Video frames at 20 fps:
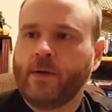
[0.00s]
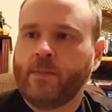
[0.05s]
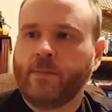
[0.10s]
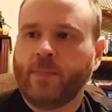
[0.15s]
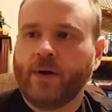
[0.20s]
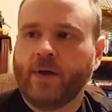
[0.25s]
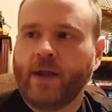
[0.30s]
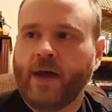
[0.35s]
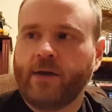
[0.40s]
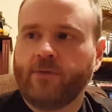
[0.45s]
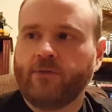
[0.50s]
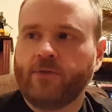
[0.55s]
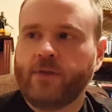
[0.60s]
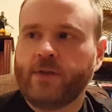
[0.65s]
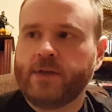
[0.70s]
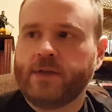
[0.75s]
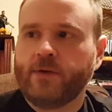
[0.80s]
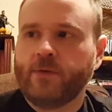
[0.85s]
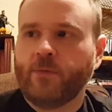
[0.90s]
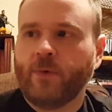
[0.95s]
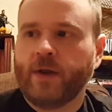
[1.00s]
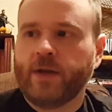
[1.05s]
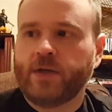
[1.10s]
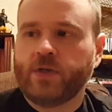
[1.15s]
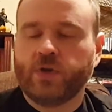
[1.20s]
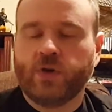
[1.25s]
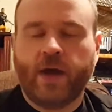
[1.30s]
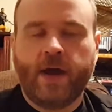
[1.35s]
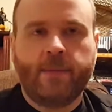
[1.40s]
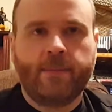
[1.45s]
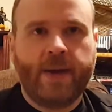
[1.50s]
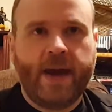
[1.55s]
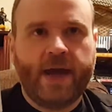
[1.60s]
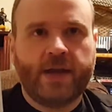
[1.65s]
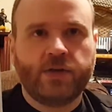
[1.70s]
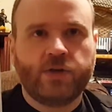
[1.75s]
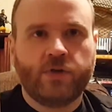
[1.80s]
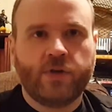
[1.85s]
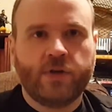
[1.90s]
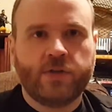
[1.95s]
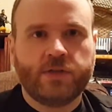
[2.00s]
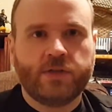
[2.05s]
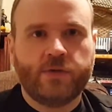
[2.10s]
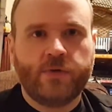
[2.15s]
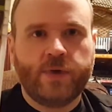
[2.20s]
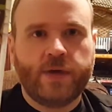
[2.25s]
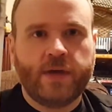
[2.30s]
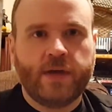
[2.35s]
But I really did want to try Banjo-Kazooie